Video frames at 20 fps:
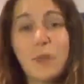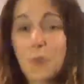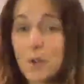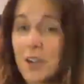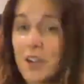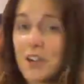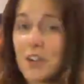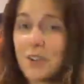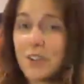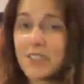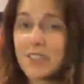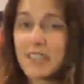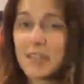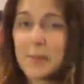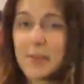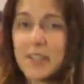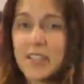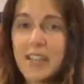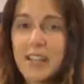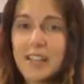Want to know what's
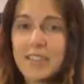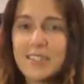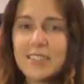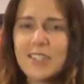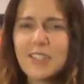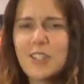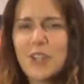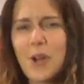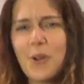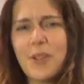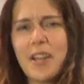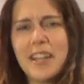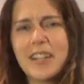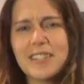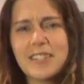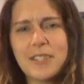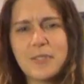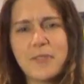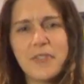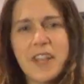coming next? Go like
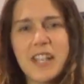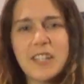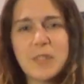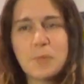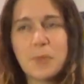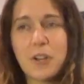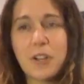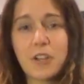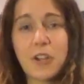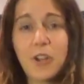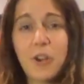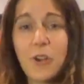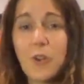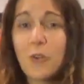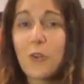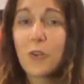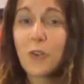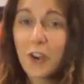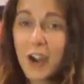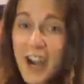us on Facebook
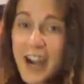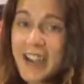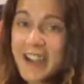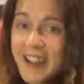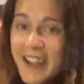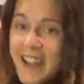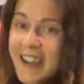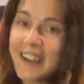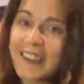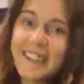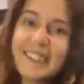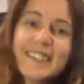right now.